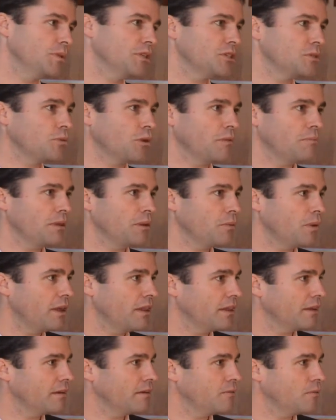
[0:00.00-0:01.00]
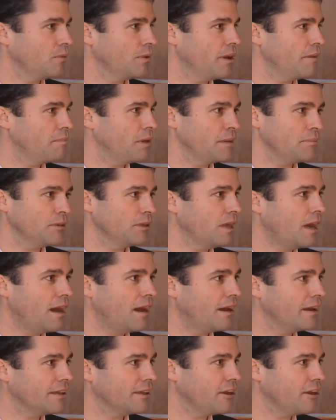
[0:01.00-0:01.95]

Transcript: We just want to be where people are.